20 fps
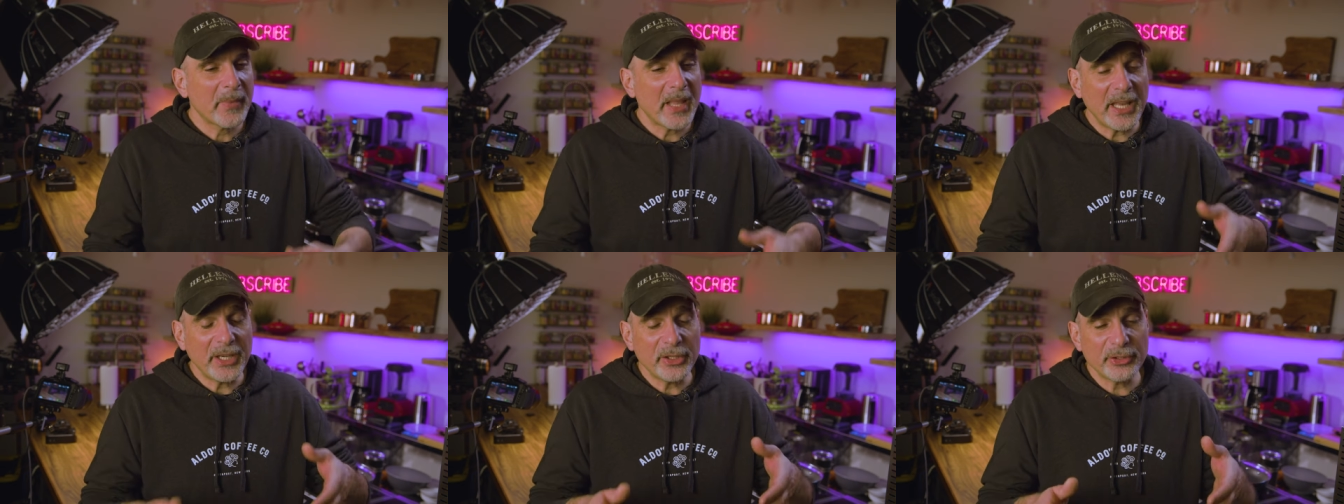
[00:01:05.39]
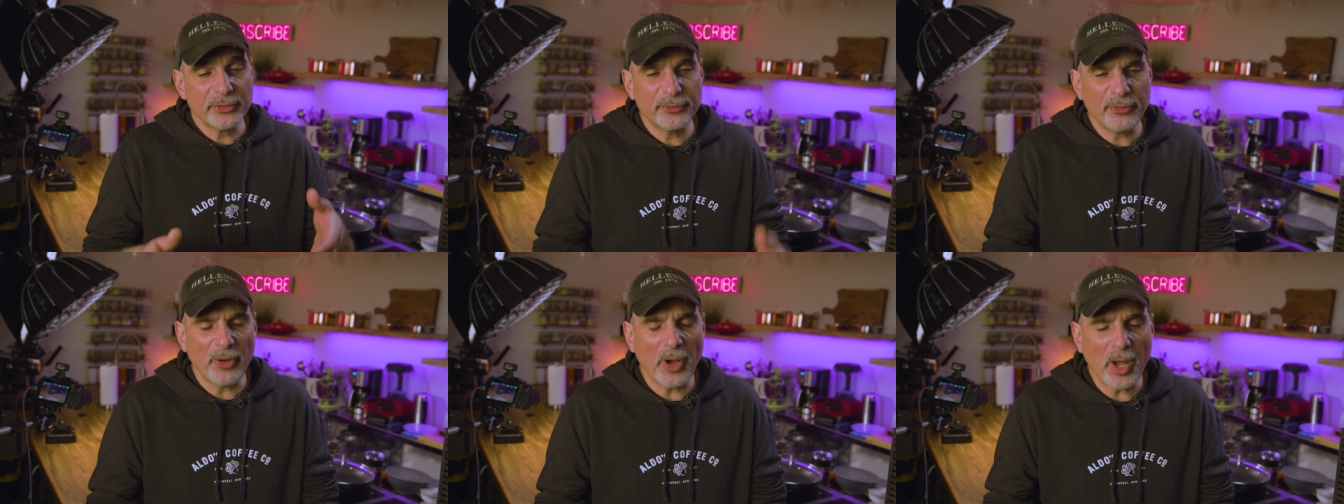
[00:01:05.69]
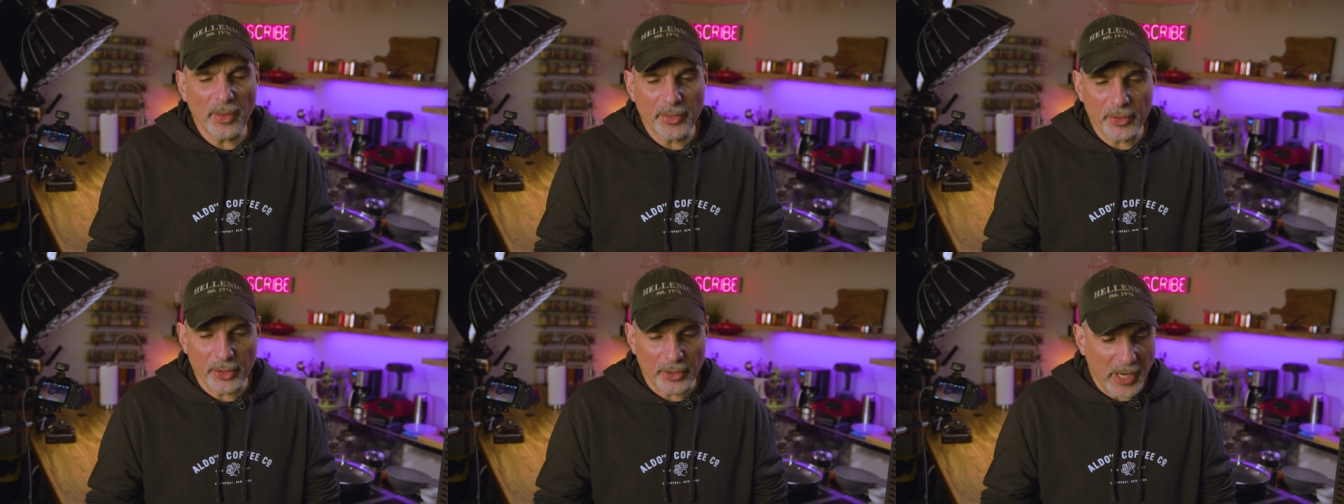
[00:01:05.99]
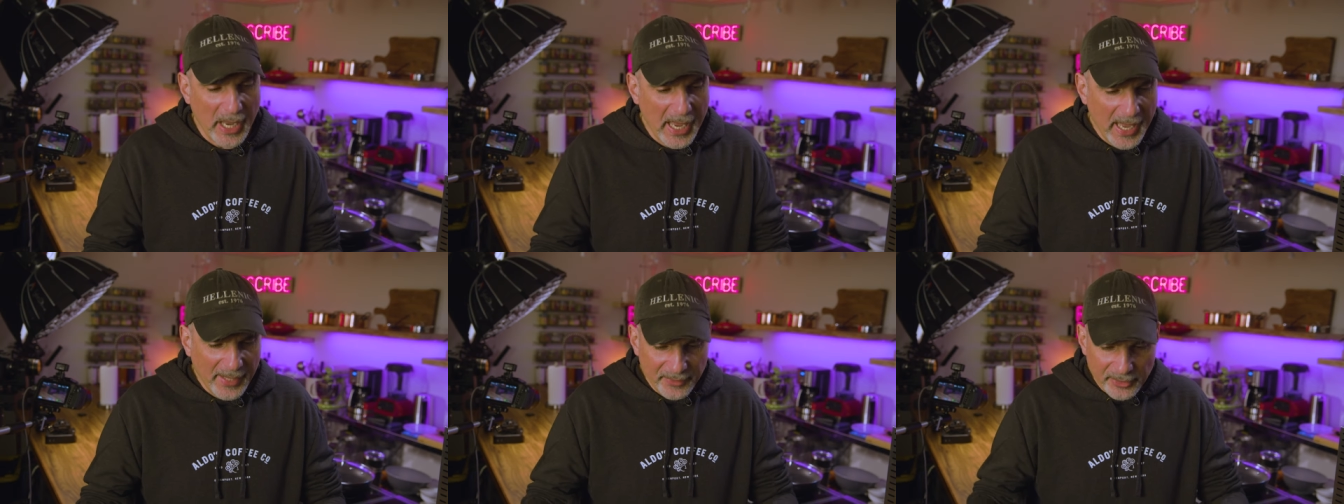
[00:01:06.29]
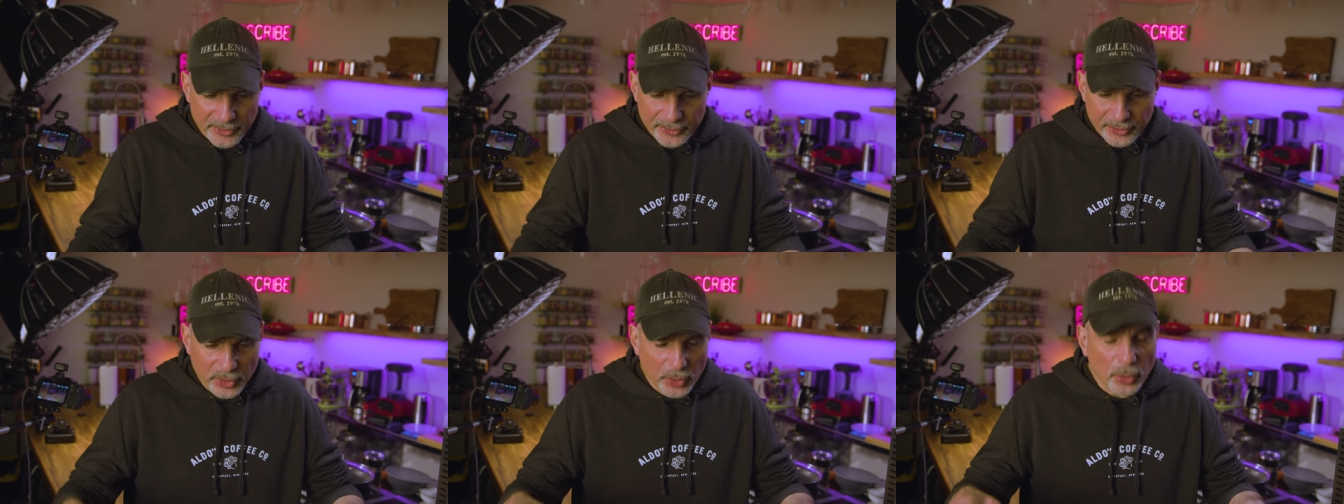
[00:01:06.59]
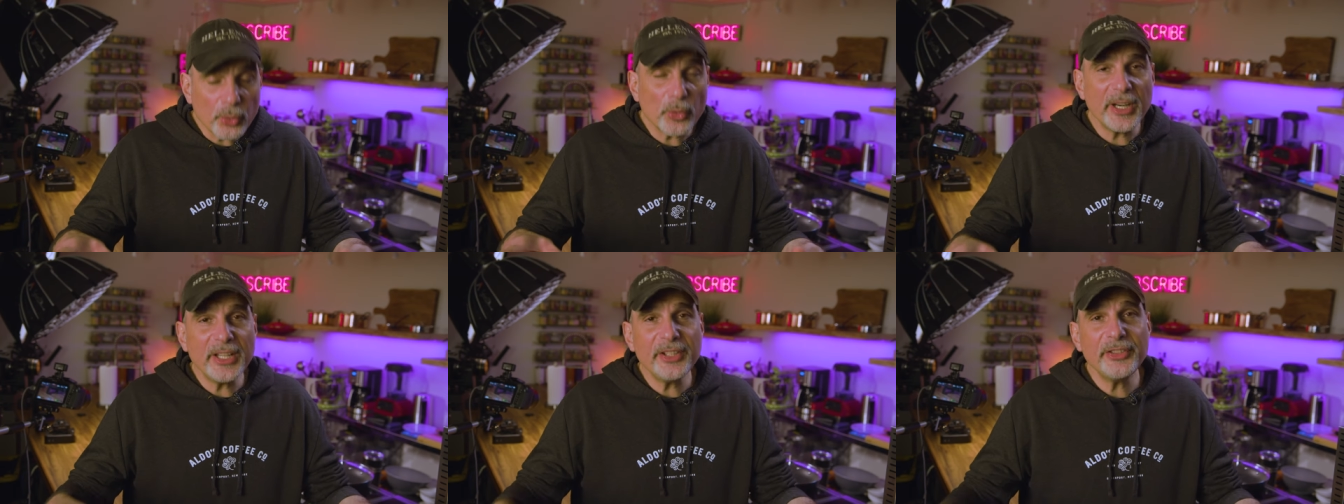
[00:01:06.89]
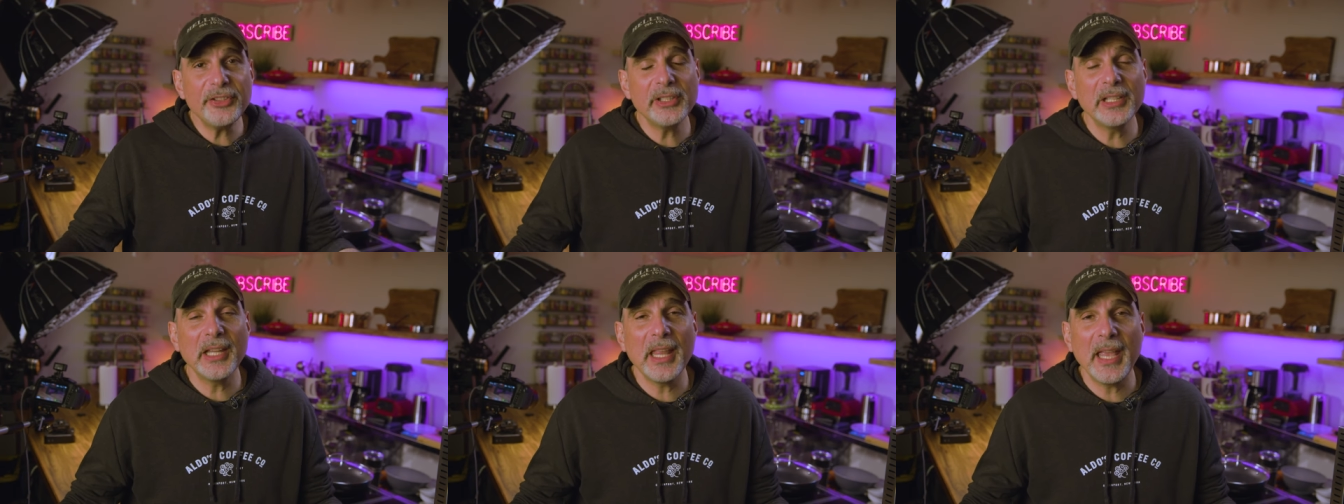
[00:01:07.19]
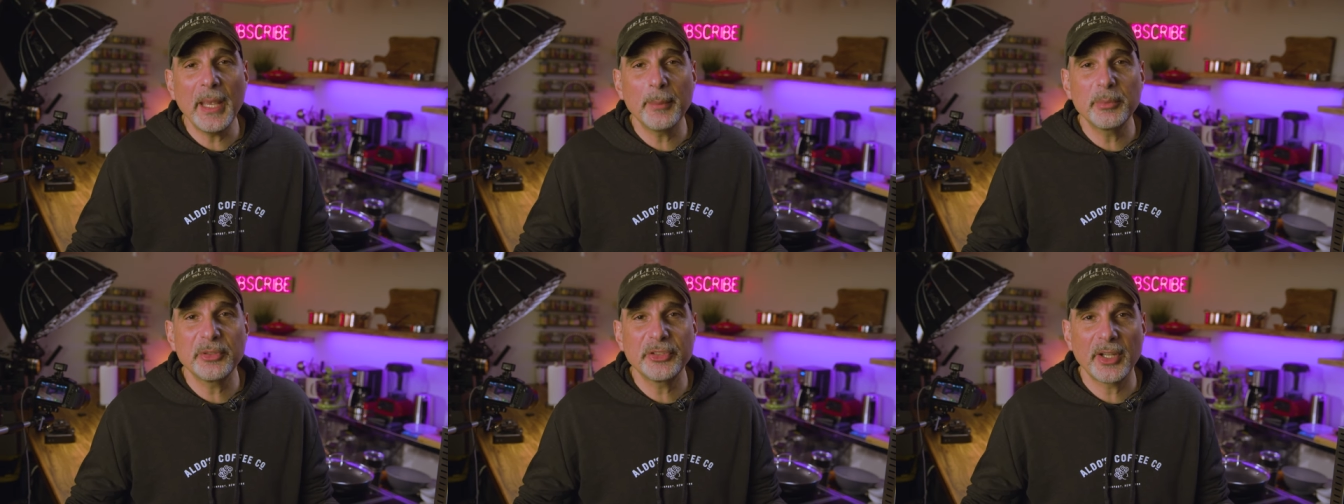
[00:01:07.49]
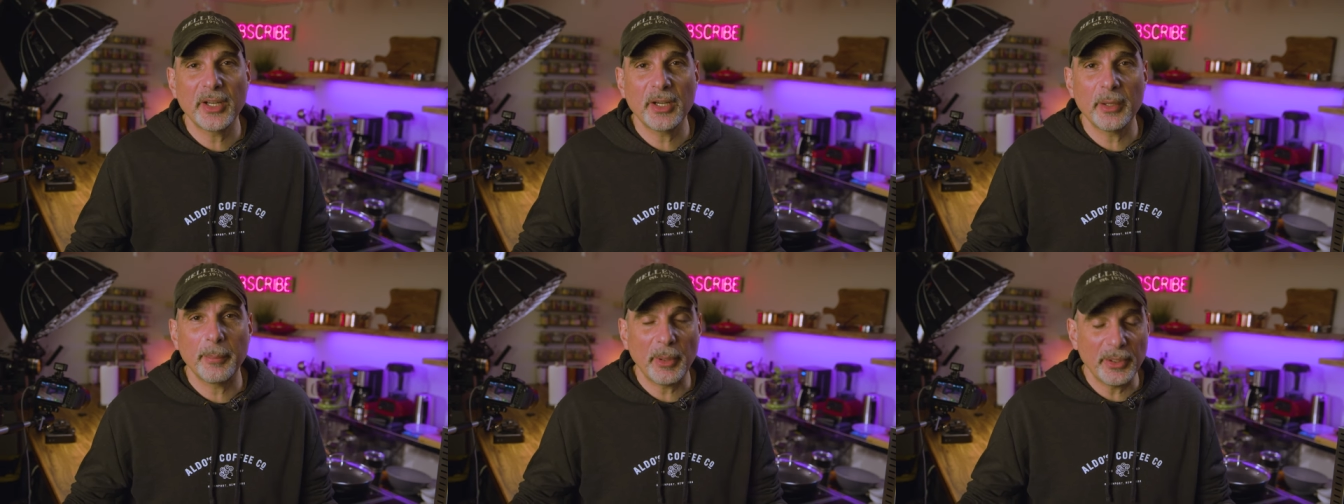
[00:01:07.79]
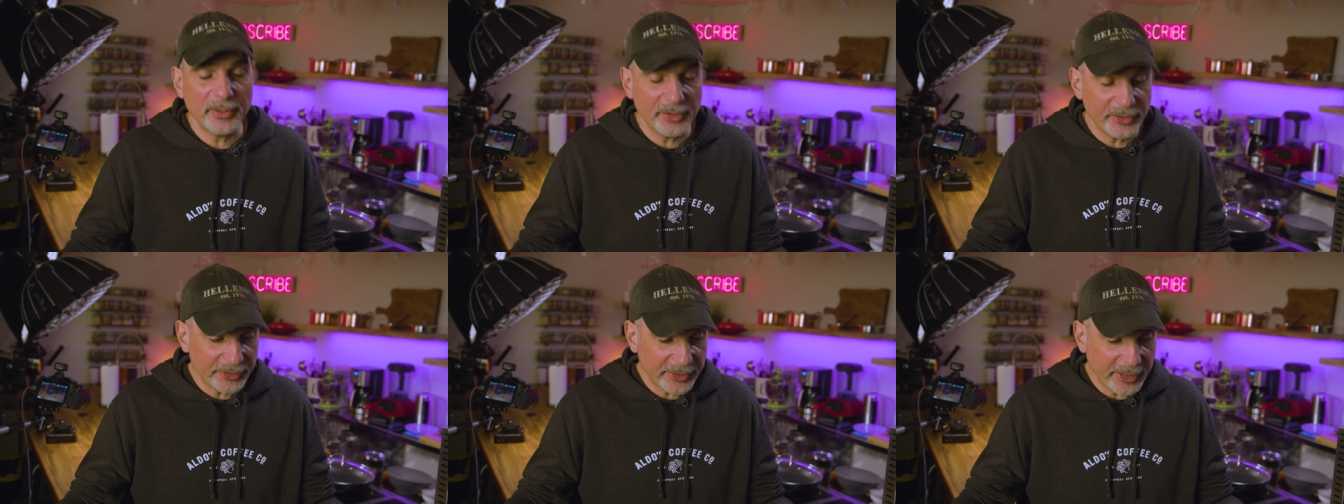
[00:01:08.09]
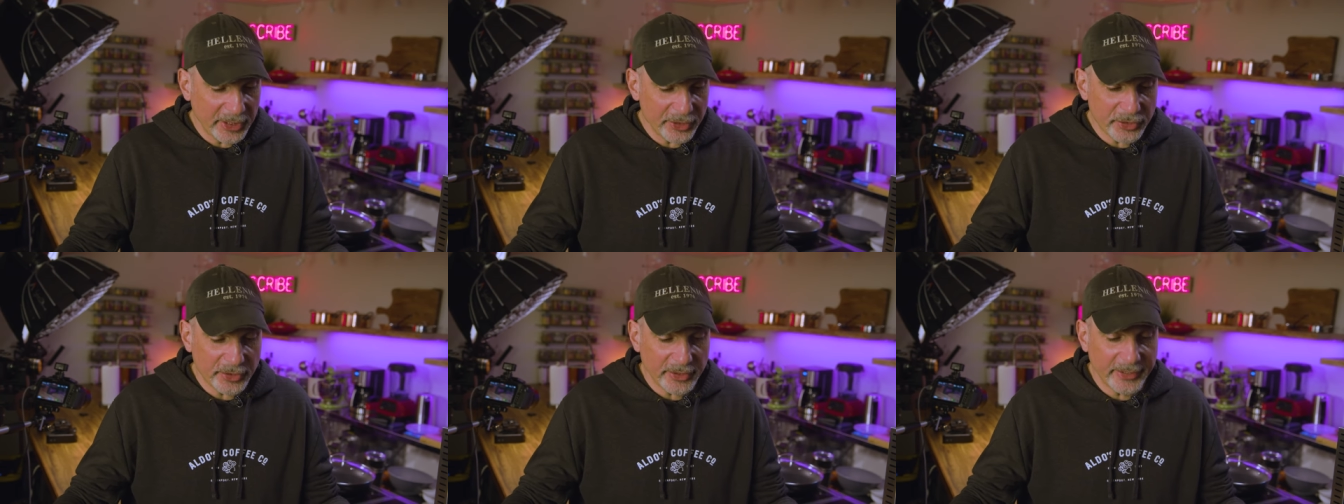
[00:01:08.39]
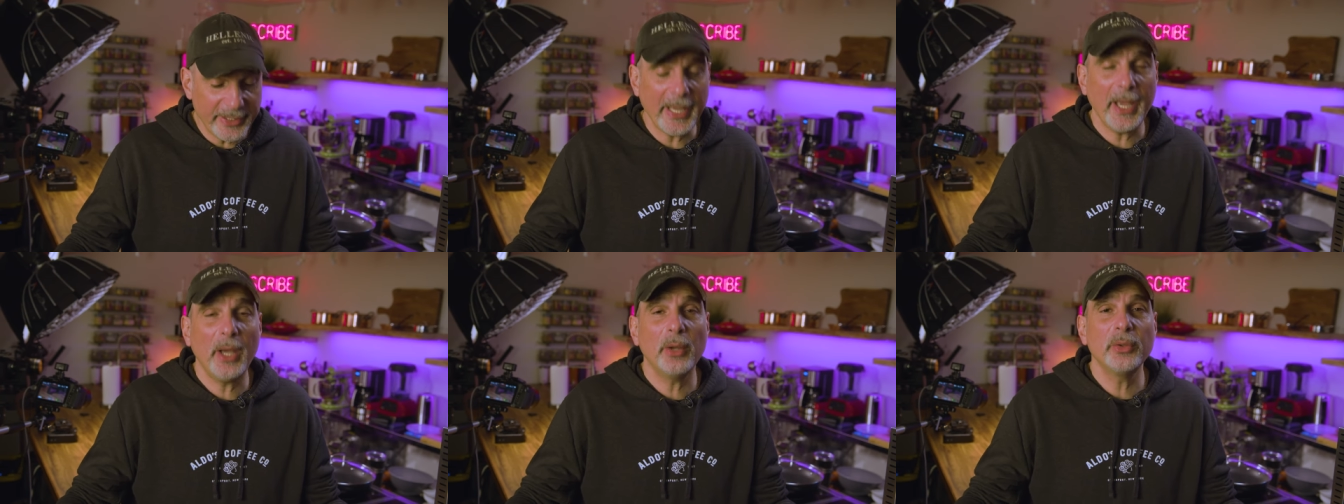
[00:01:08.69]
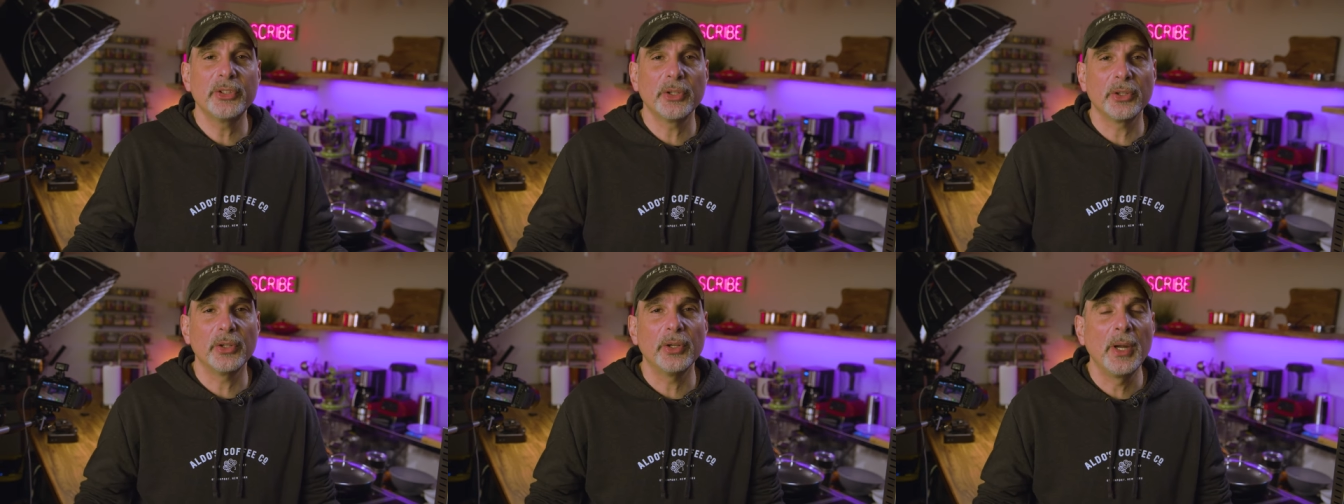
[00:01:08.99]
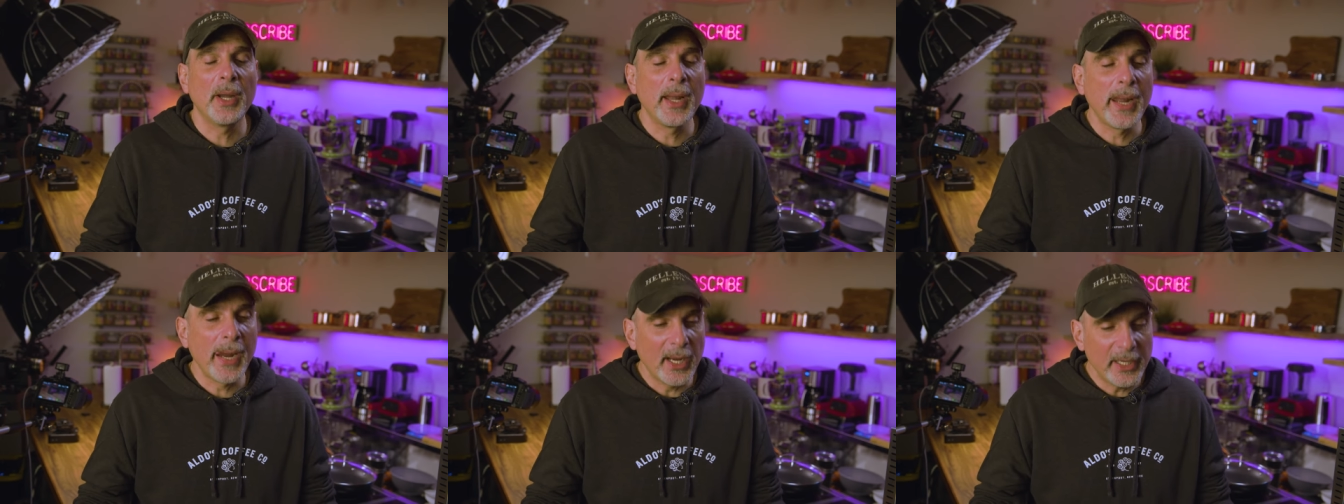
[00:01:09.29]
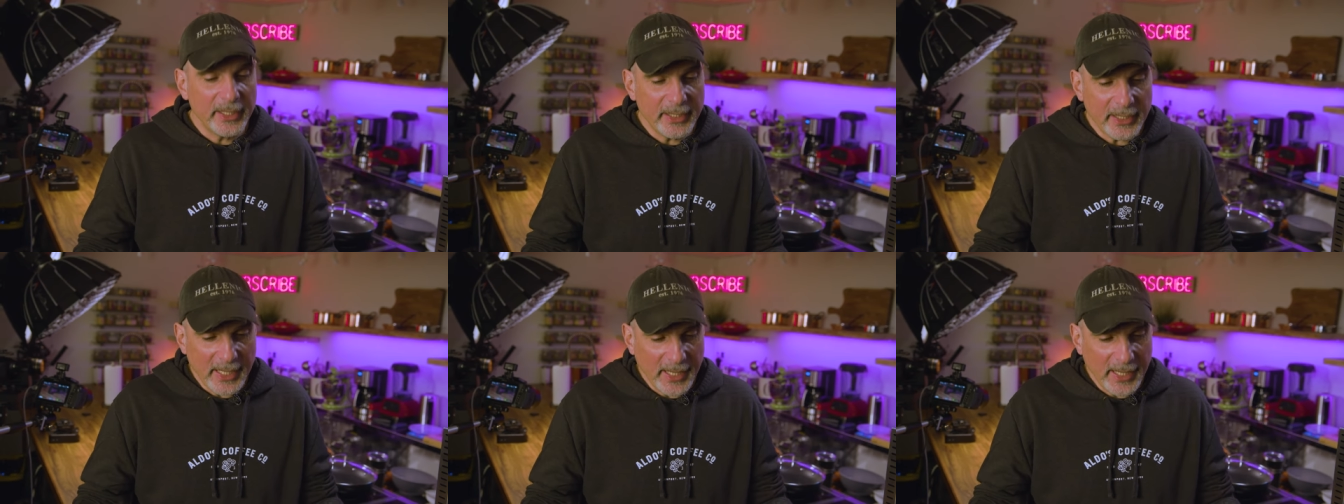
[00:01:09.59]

And his father had this crazy lab set up on this kitchen counter. He